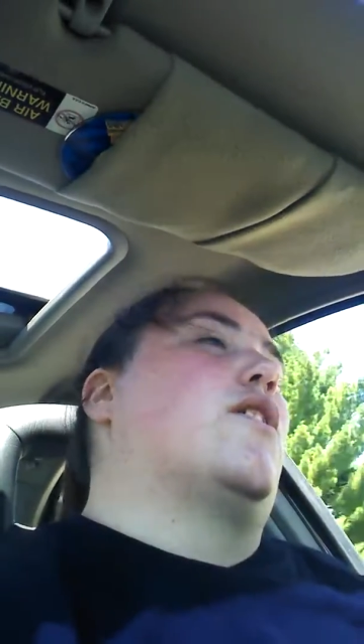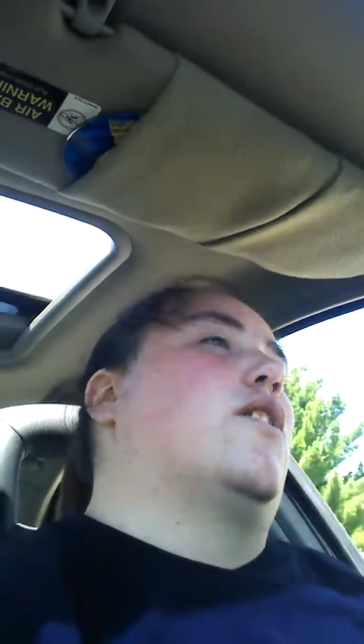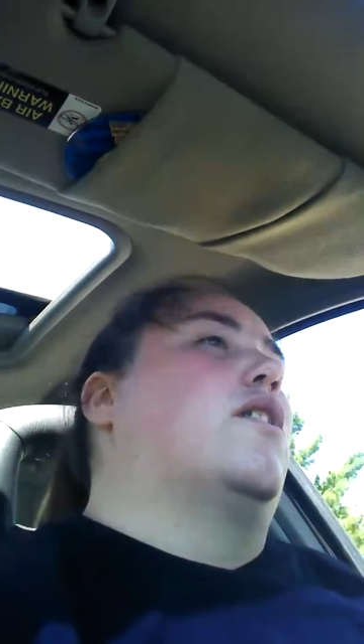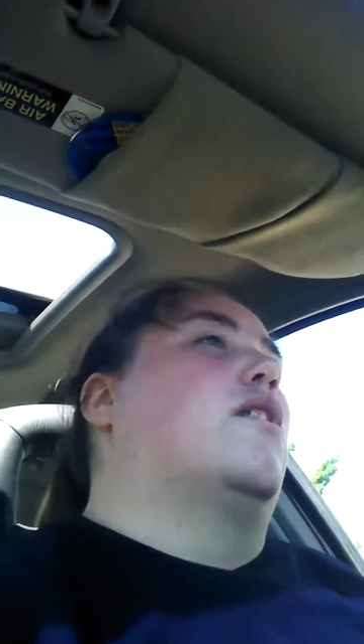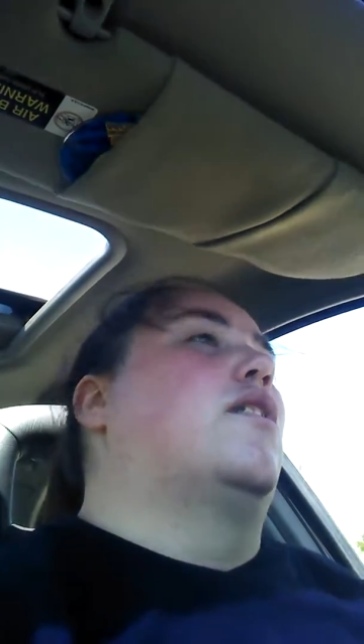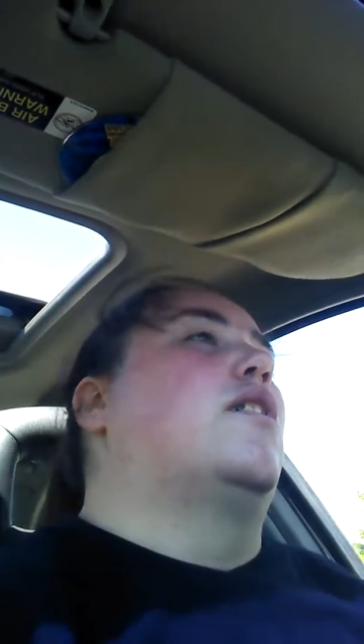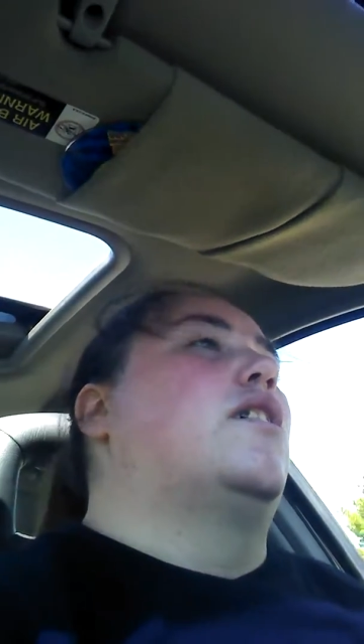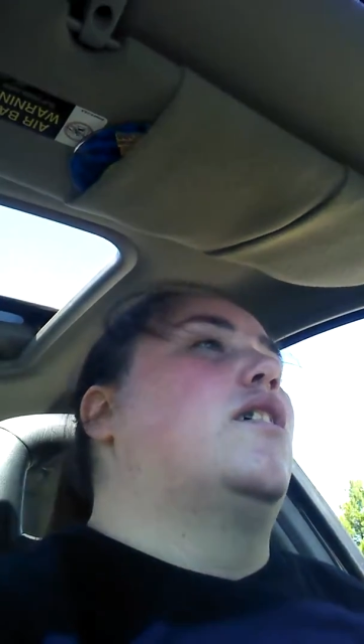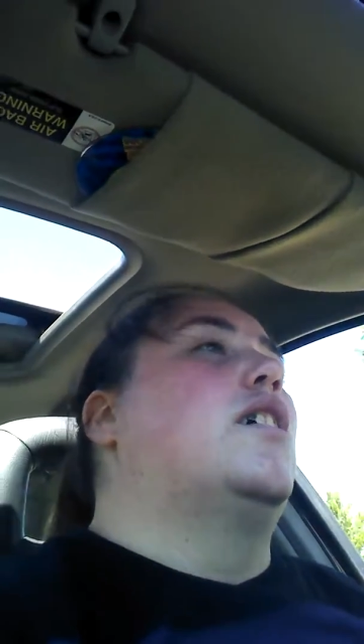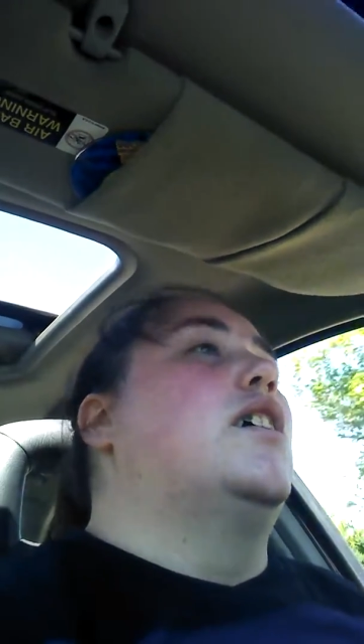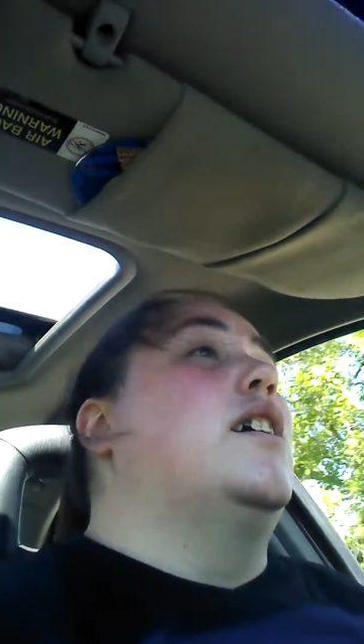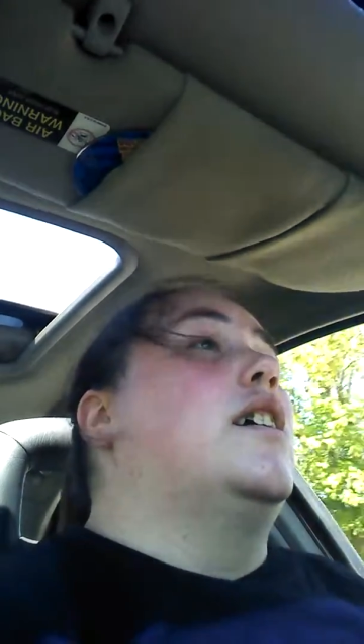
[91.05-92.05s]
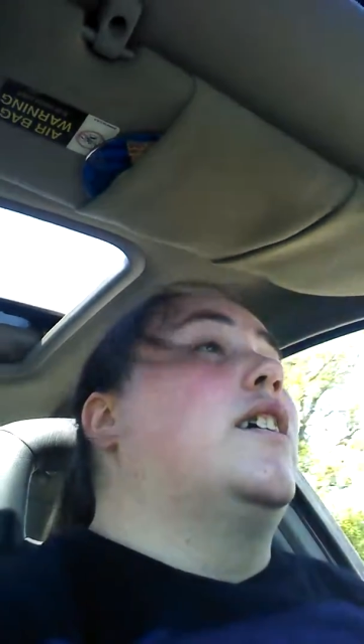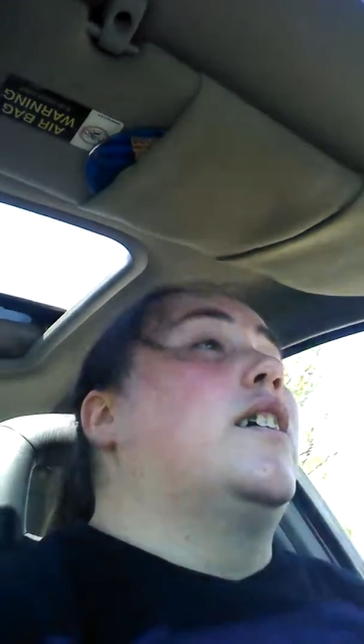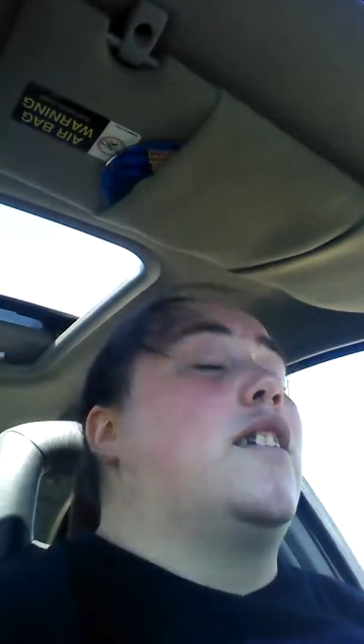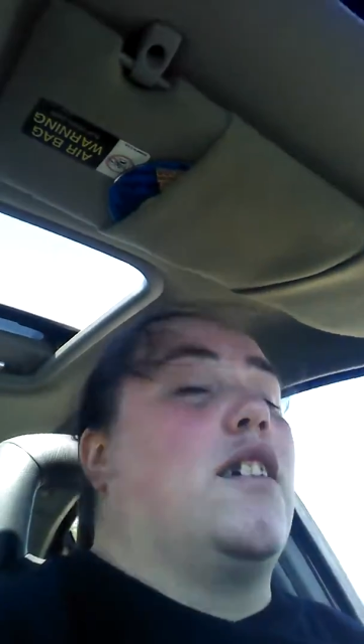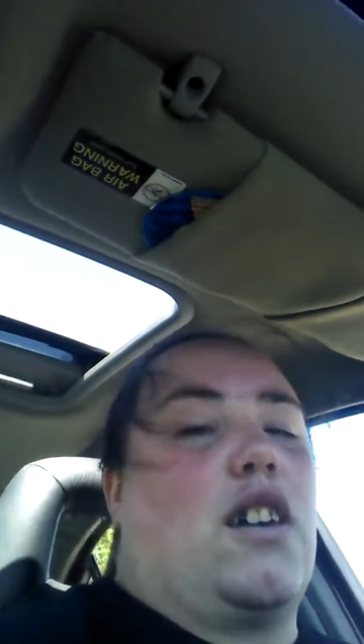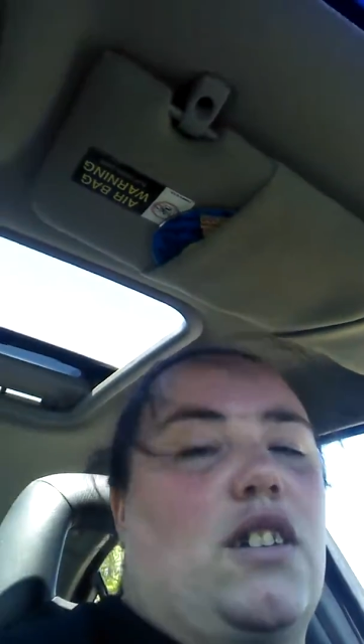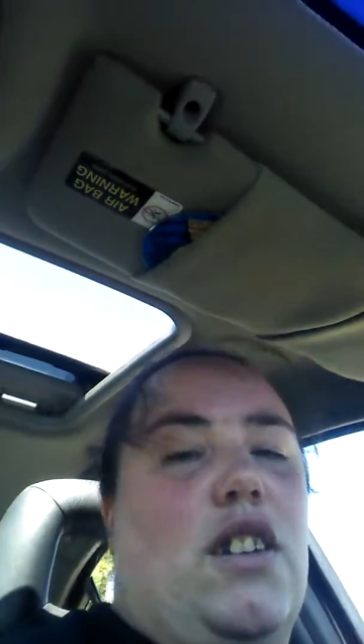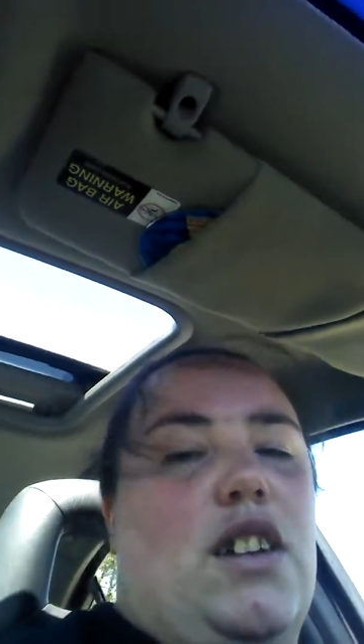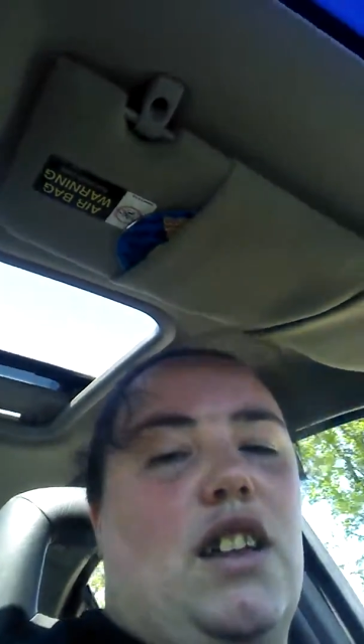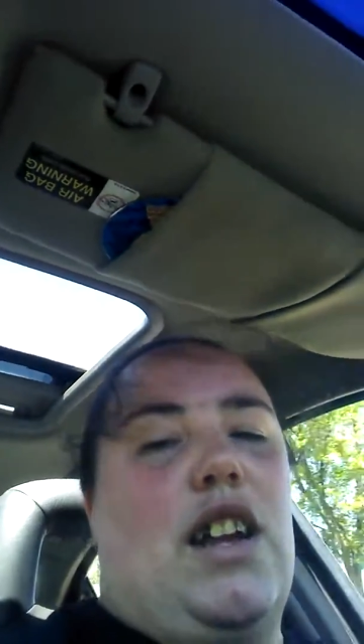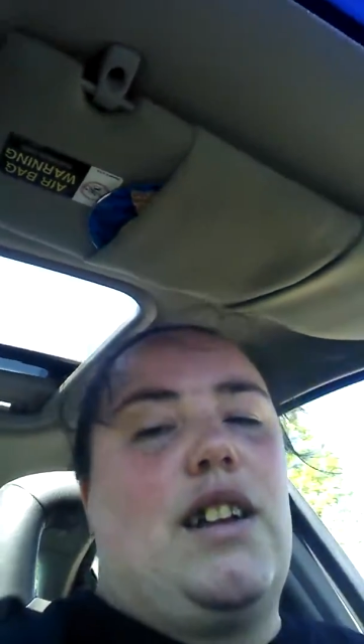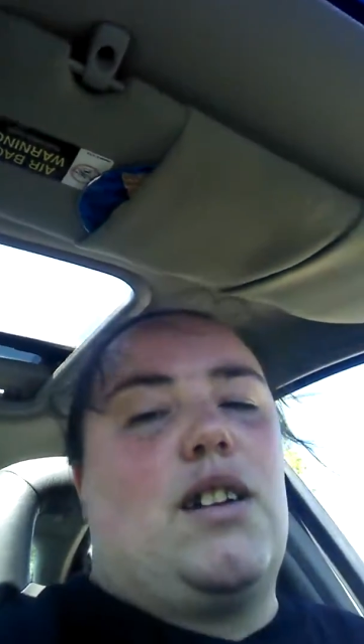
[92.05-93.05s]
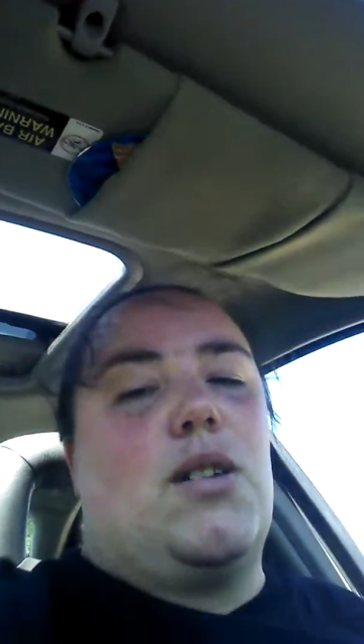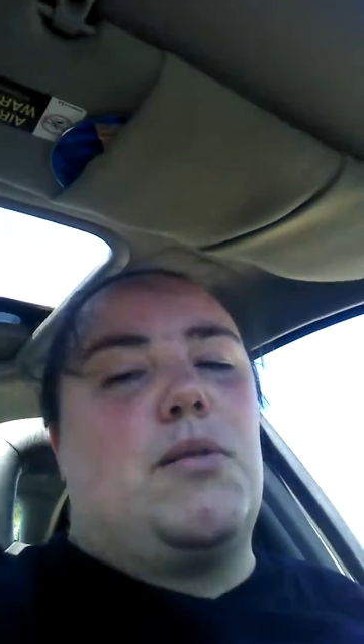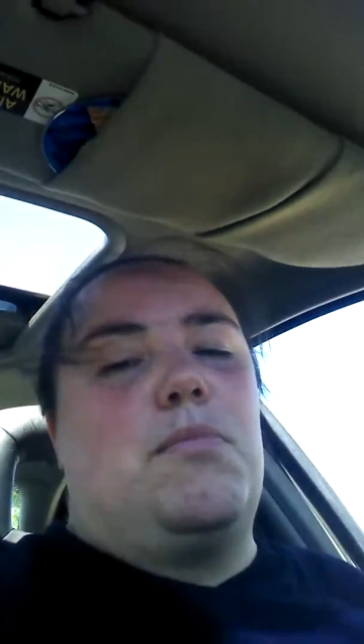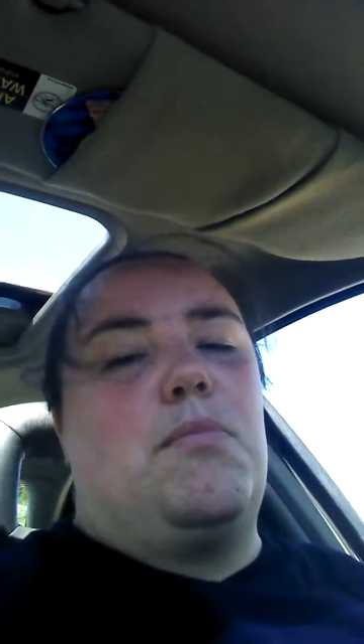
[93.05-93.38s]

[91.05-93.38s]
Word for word: so talk to you later.